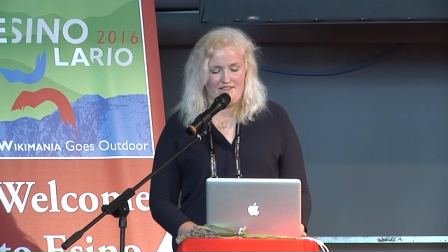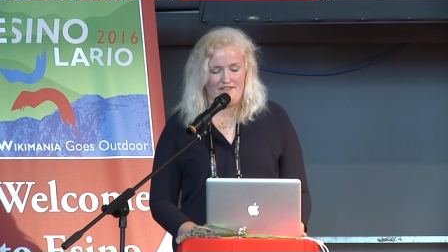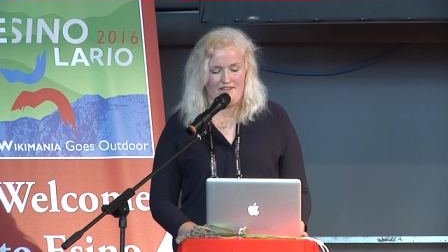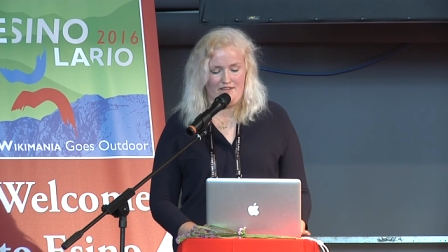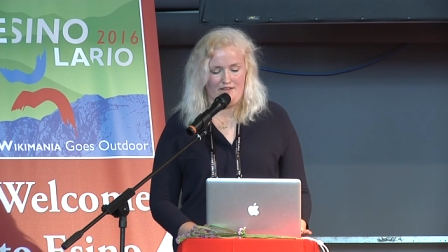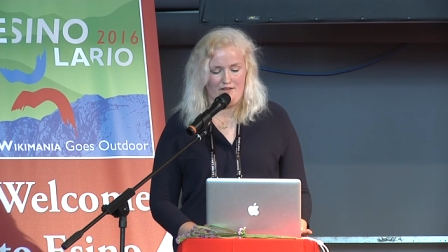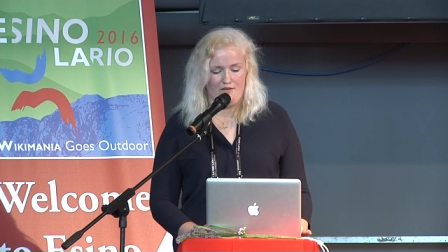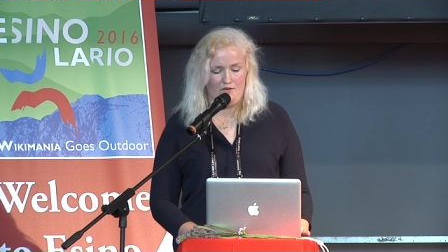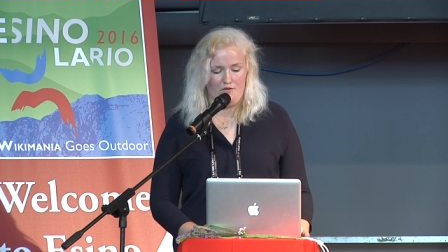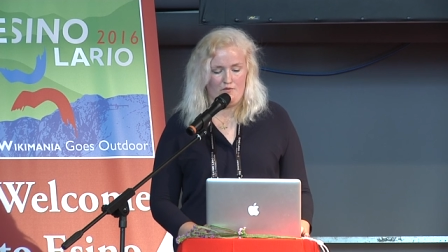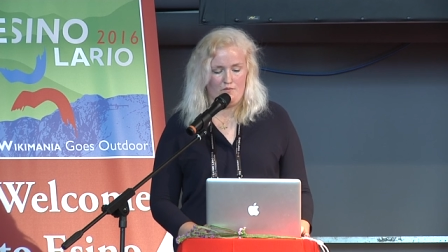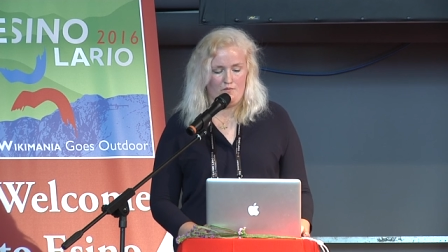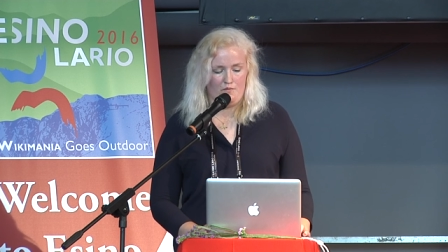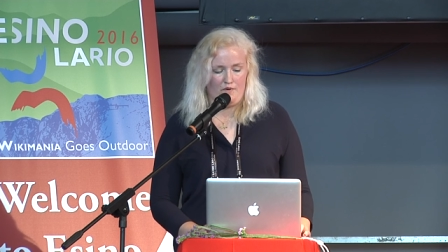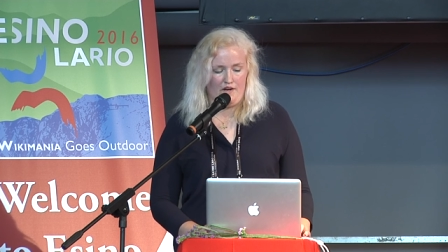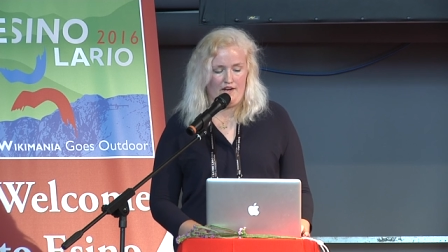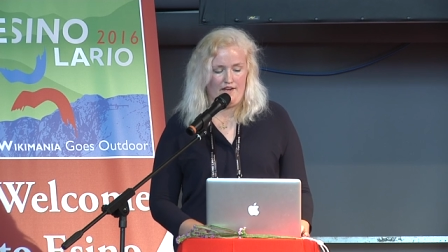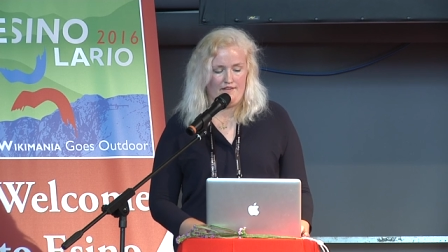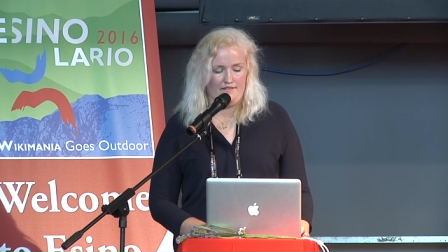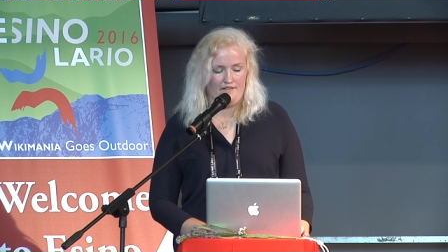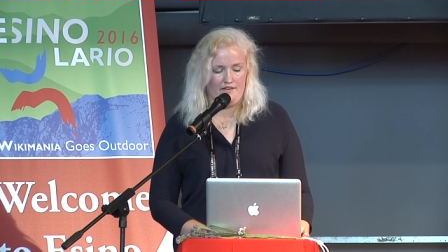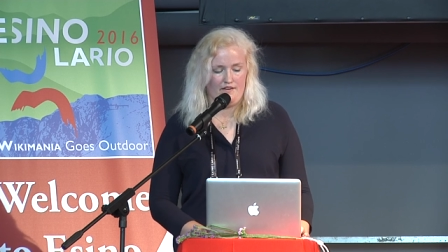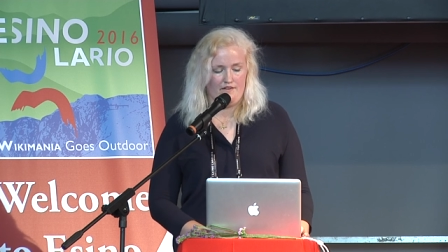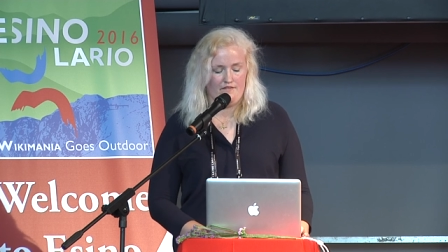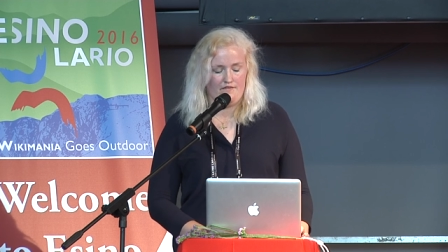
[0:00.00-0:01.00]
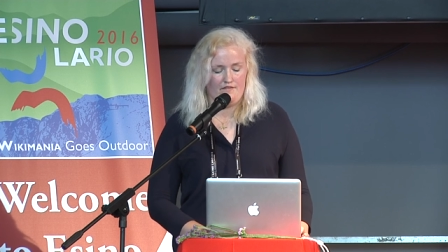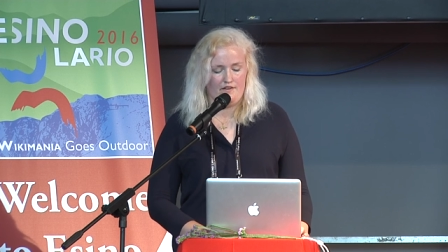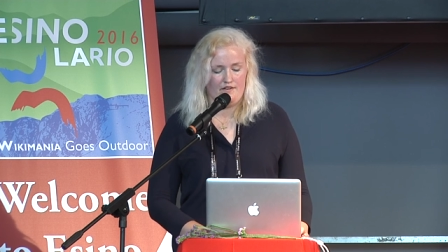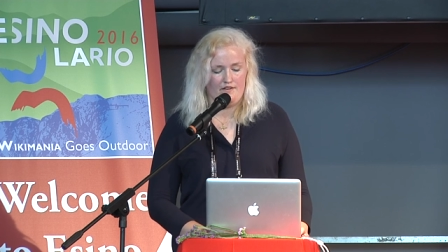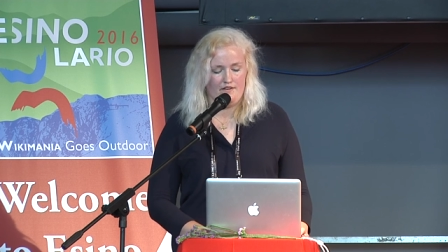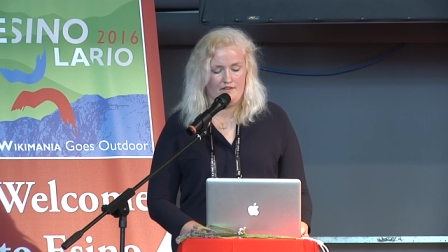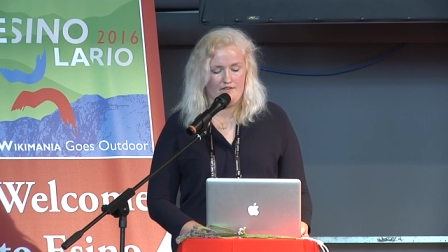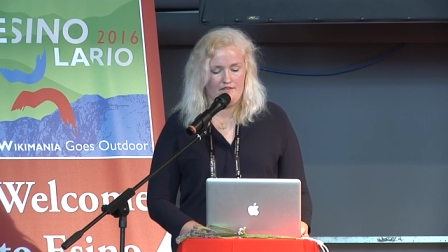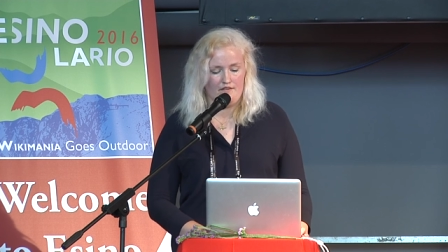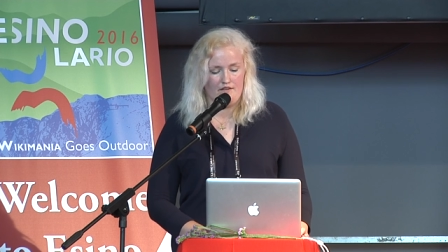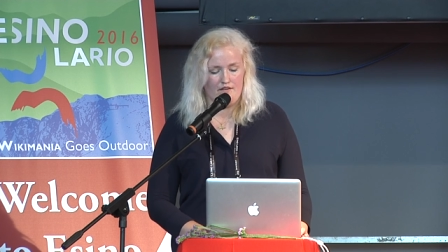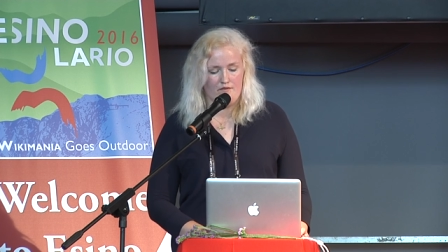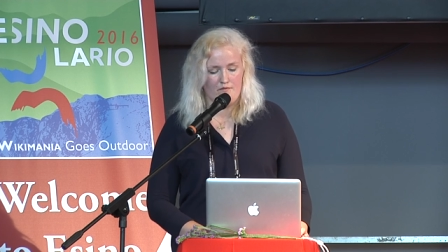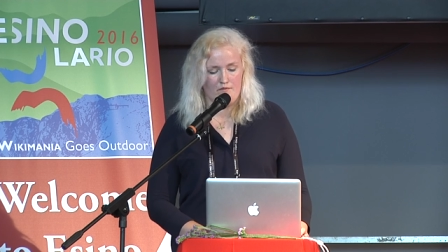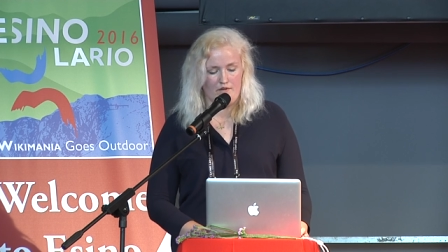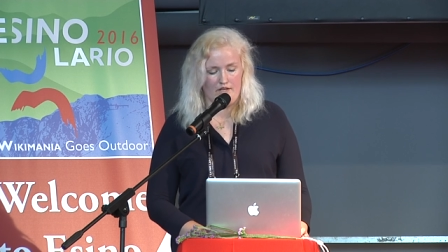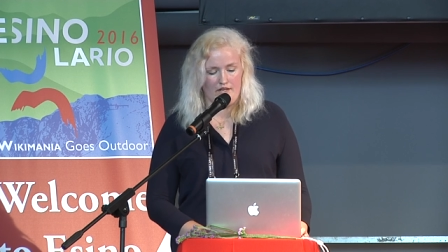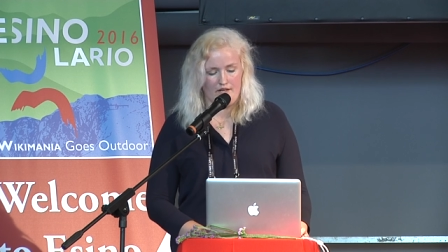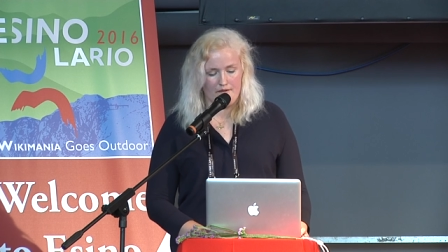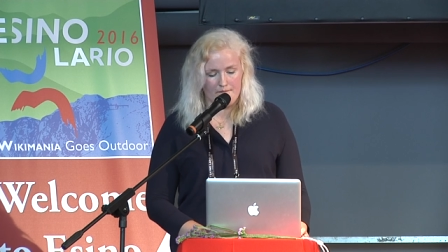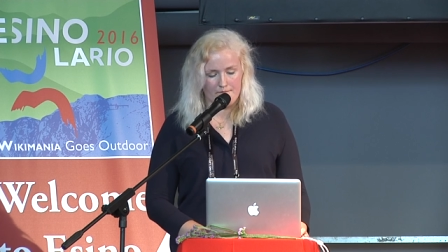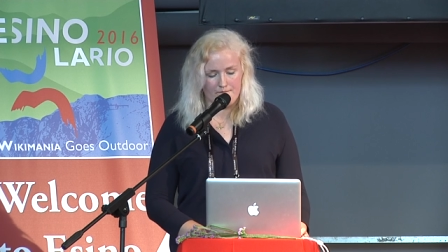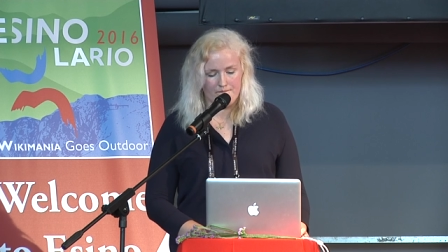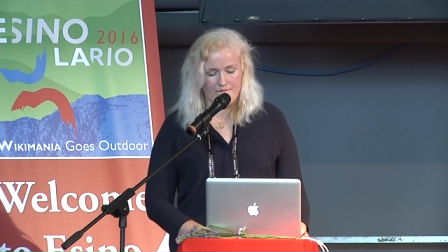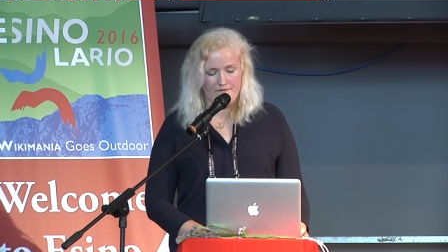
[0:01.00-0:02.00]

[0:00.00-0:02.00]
and why they're funded that way.